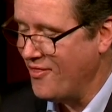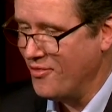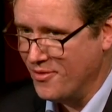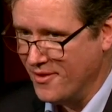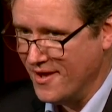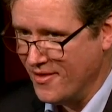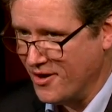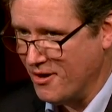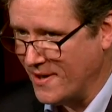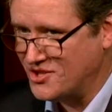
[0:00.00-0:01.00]
and
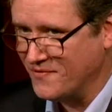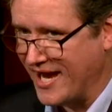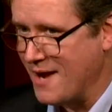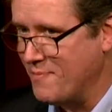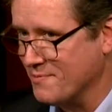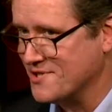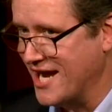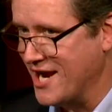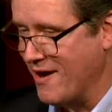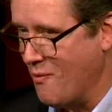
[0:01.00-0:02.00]
there are a bunch of gay people
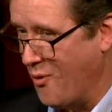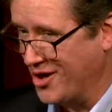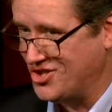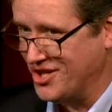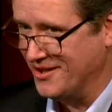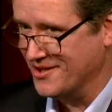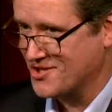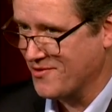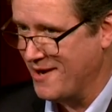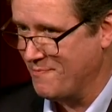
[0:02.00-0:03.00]
standing around watching the
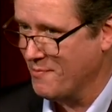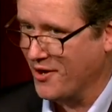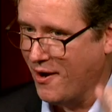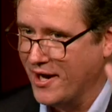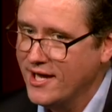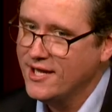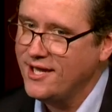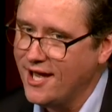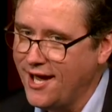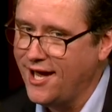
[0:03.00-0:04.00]
straight people going,
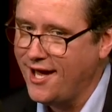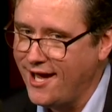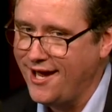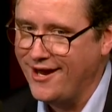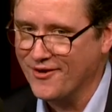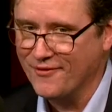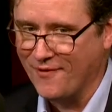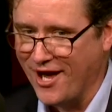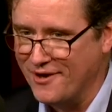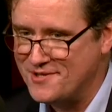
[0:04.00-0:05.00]
yay, on a
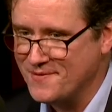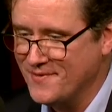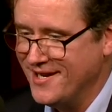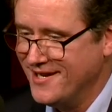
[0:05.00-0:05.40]
float.